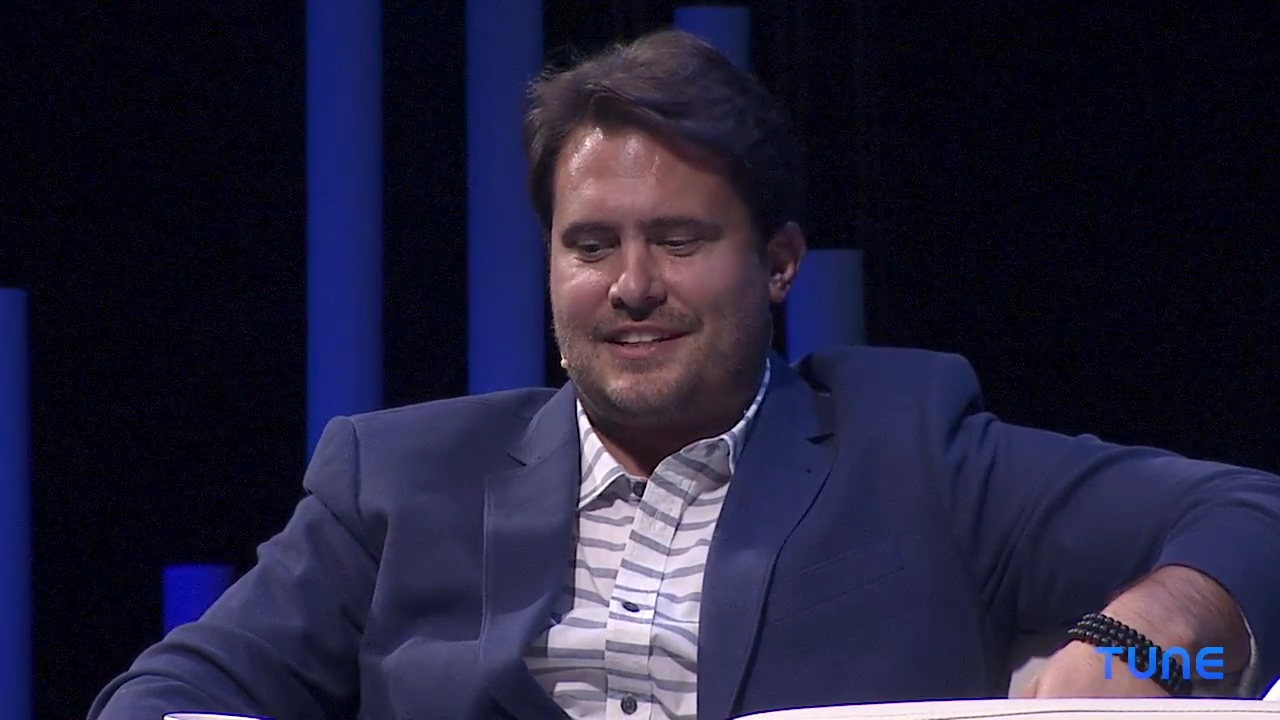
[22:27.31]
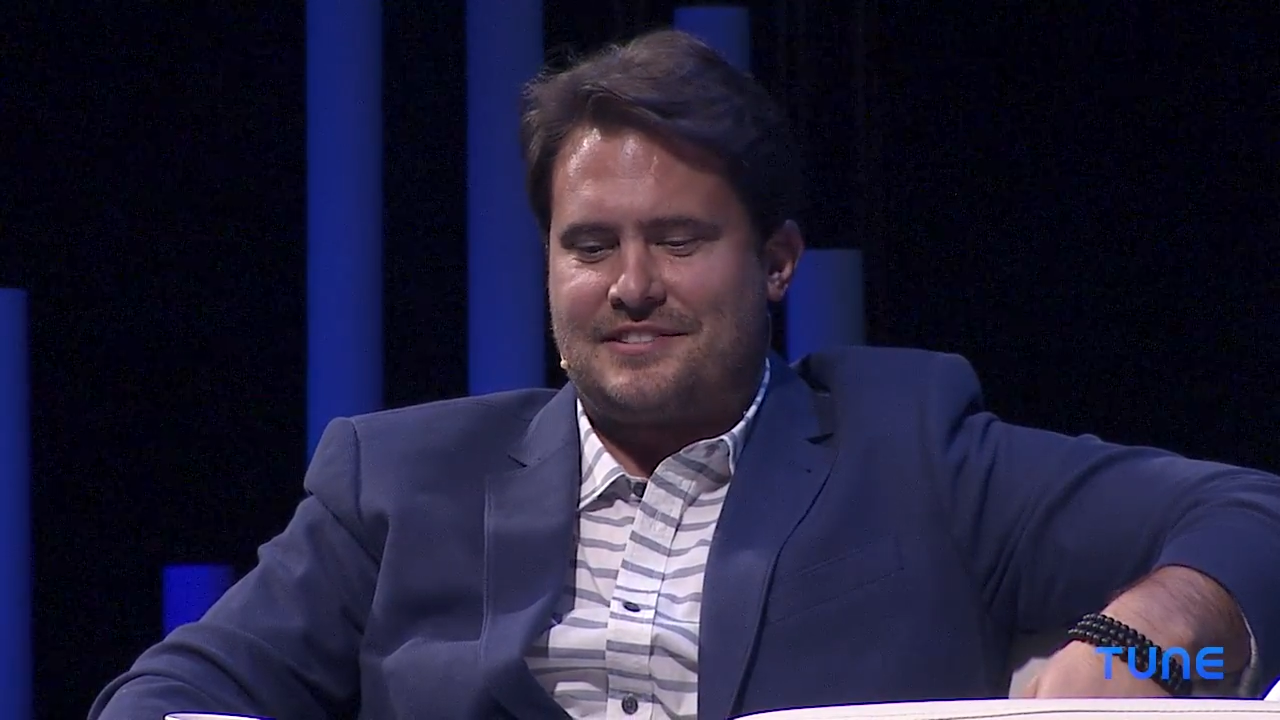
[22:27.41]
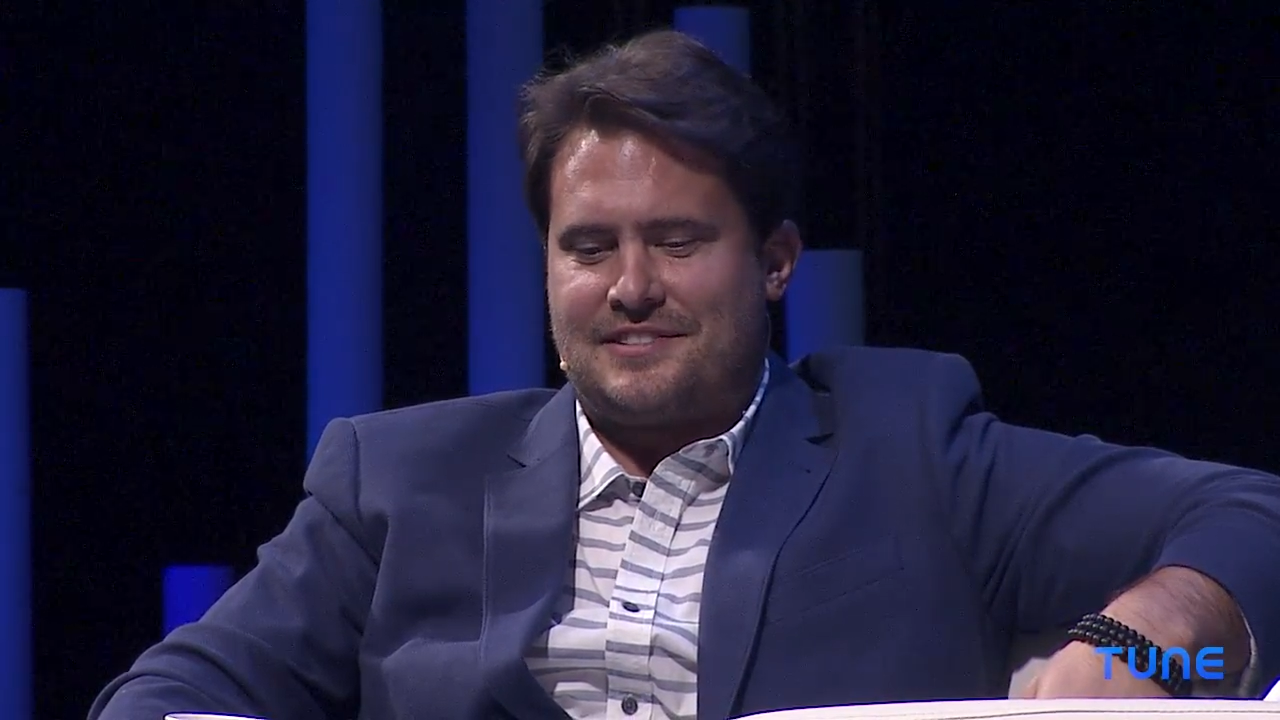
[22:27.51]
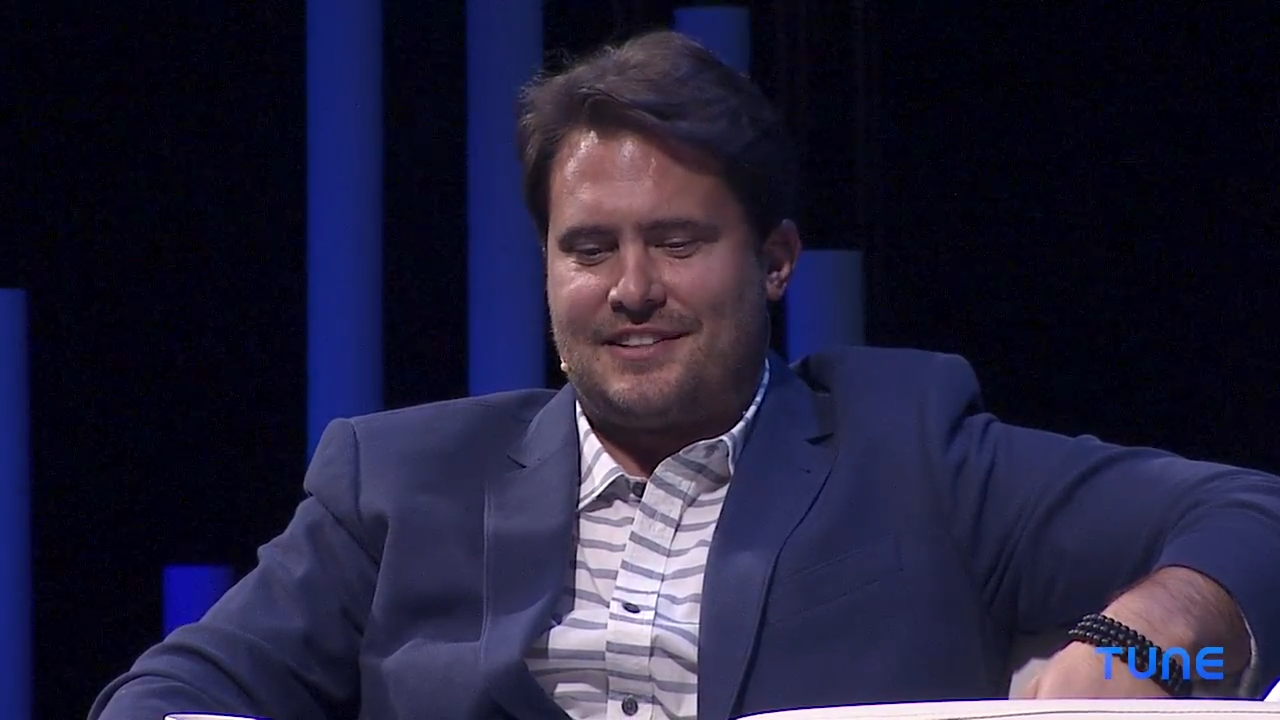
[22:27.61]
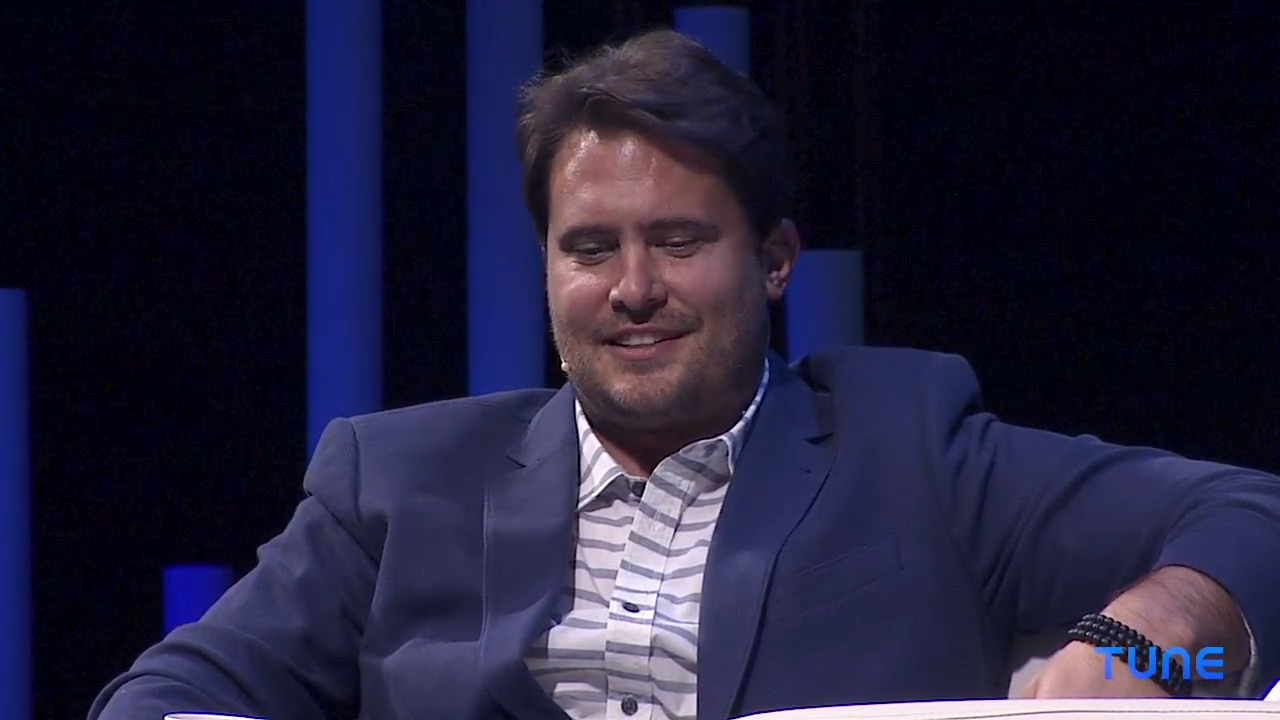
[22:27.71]

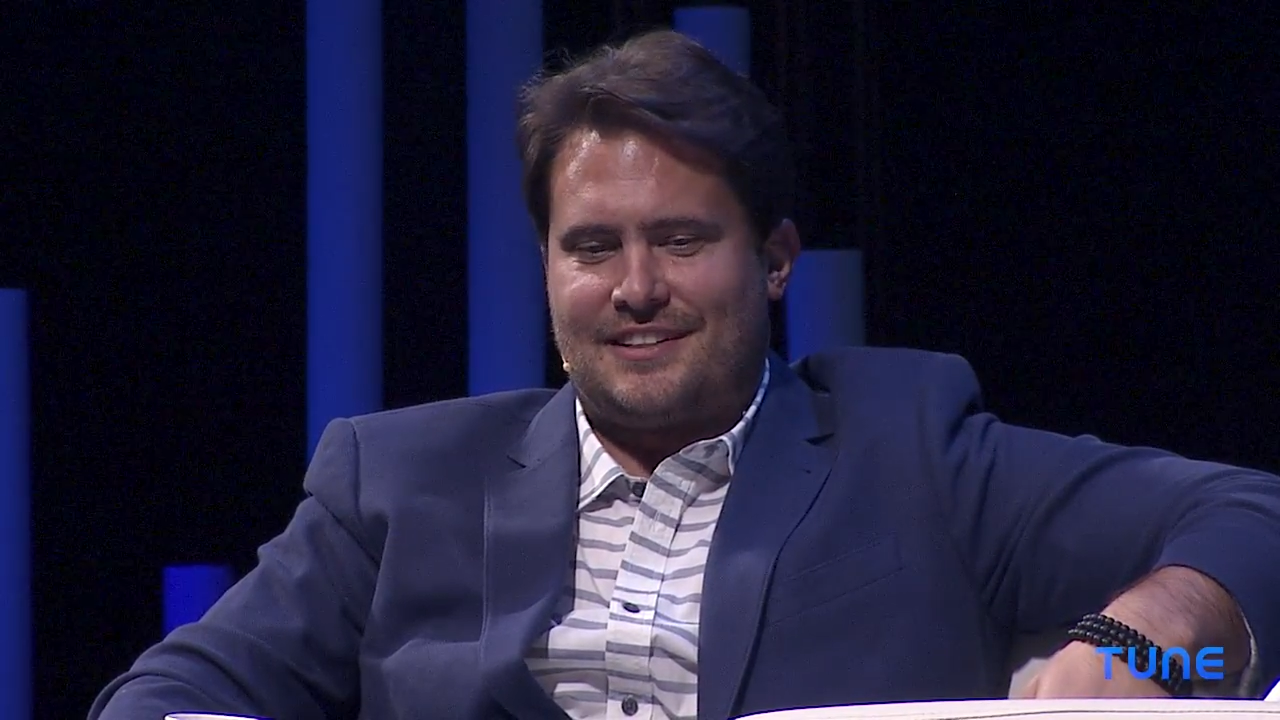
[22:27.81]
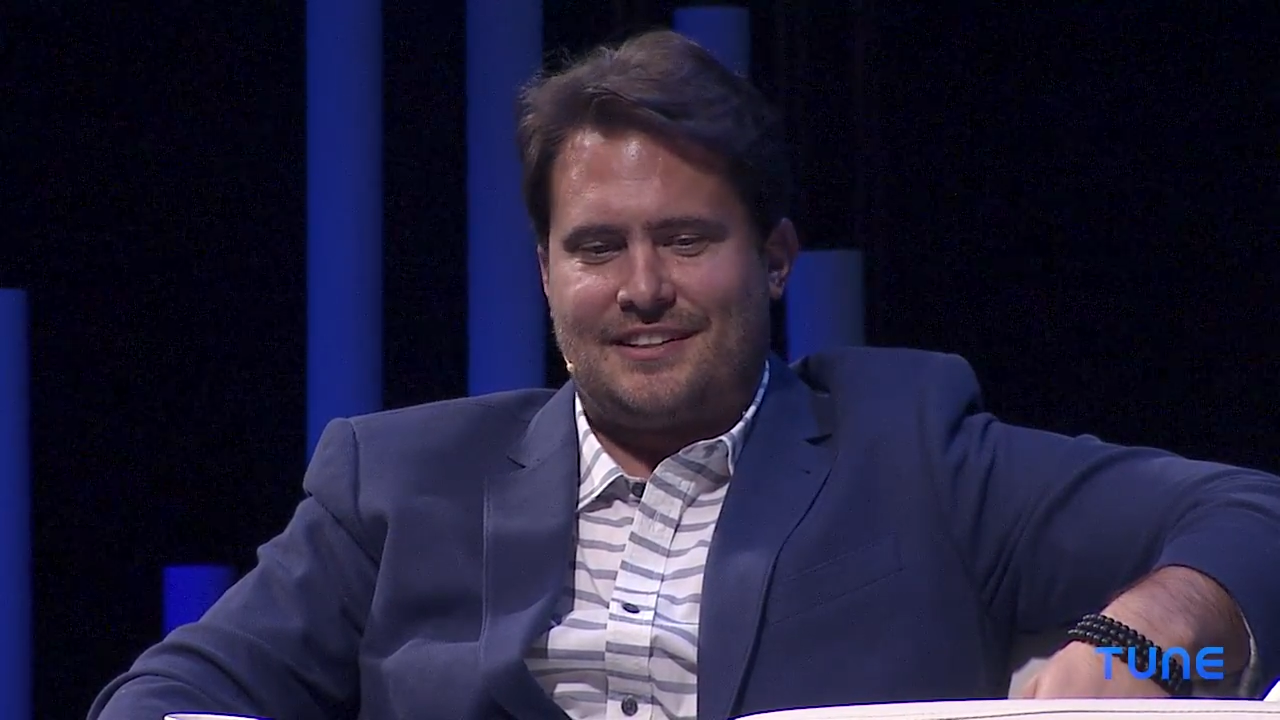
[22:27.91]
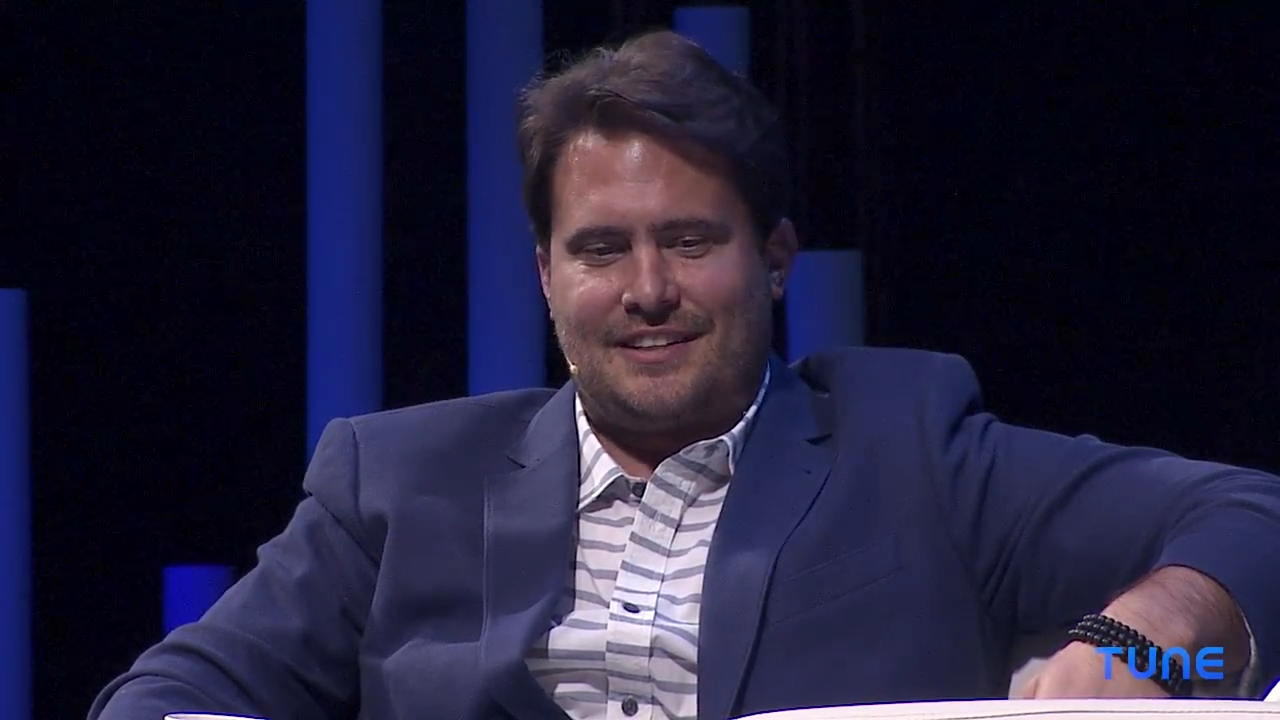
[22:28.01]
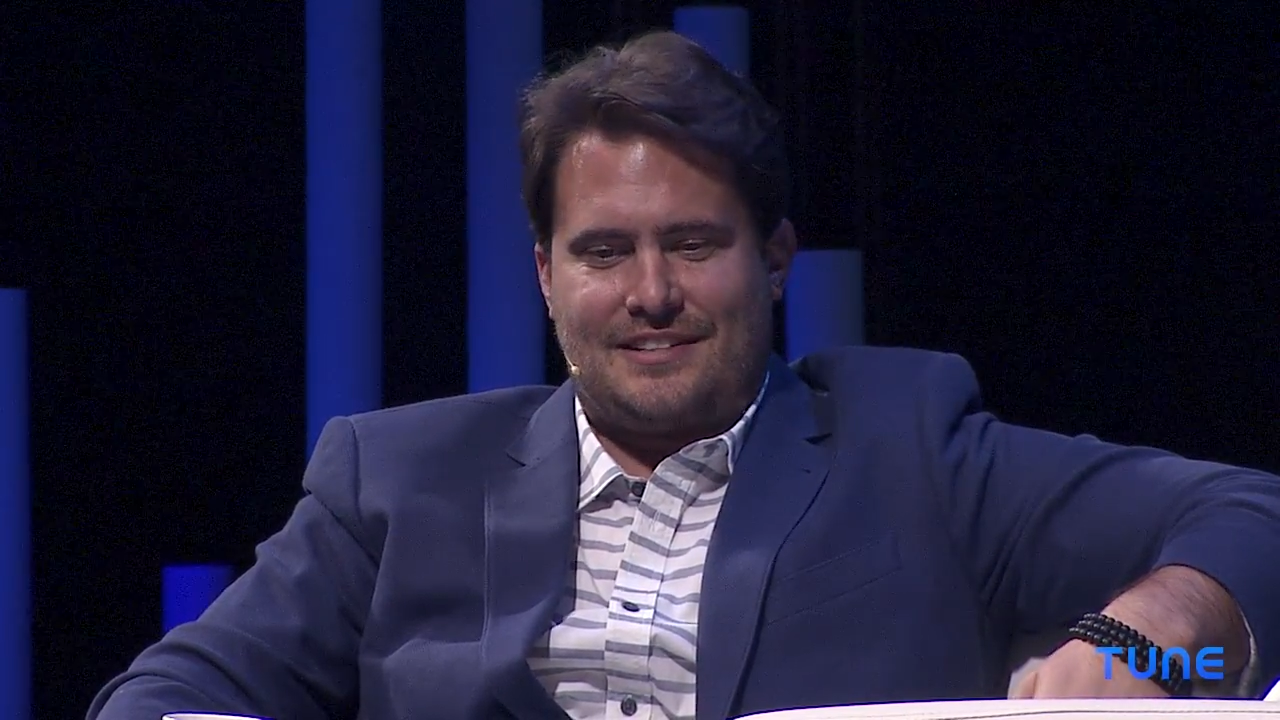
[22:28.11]
it's a, uh,